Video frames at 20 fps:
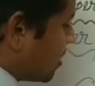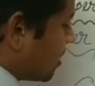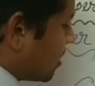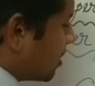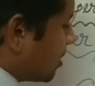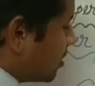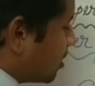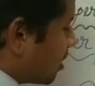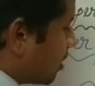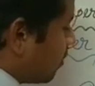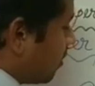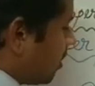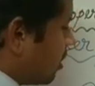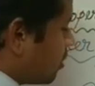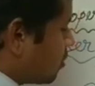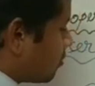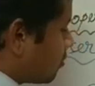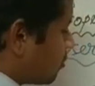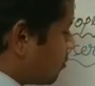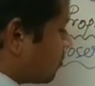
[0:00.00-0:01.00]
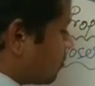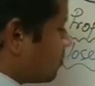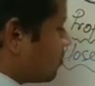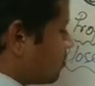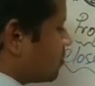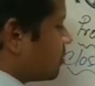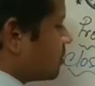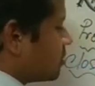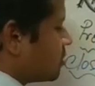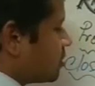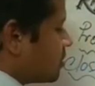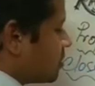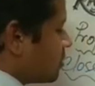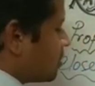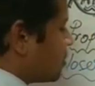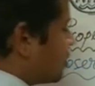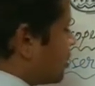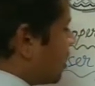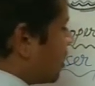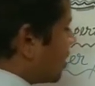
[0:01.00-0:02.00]
is equals to
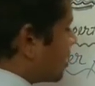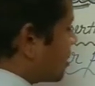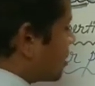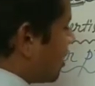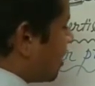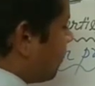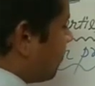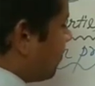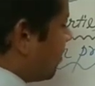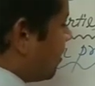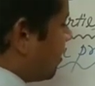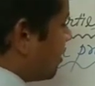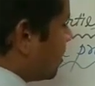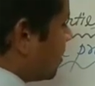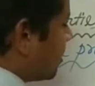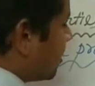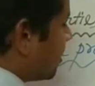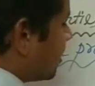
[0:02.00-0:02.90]
6 upon